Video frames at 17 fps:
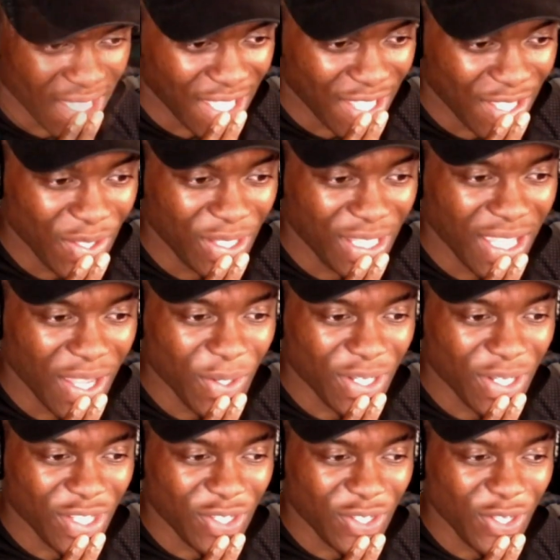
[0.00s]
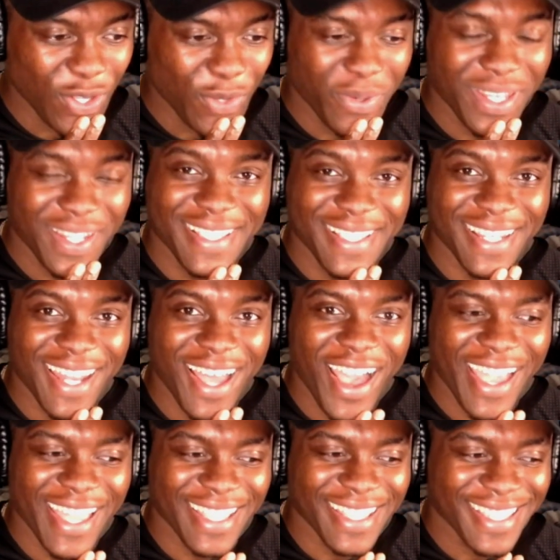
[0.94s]
You tell the stupidest
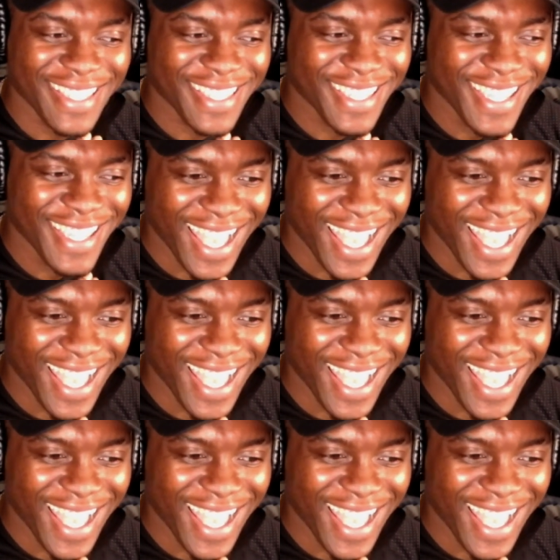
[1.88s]
lies.